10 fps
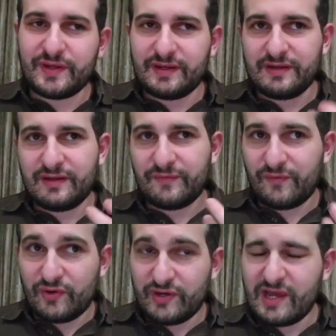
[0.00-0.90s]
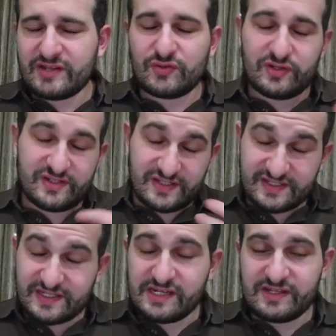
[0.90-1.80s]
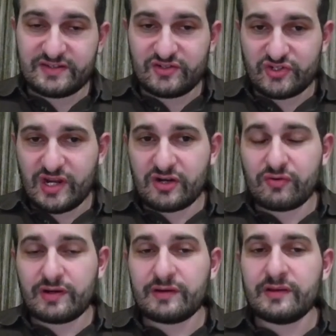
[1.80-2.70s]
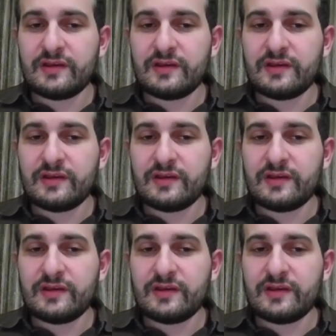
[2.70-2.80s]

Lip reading: in the 4 knights or the Sicilians in general,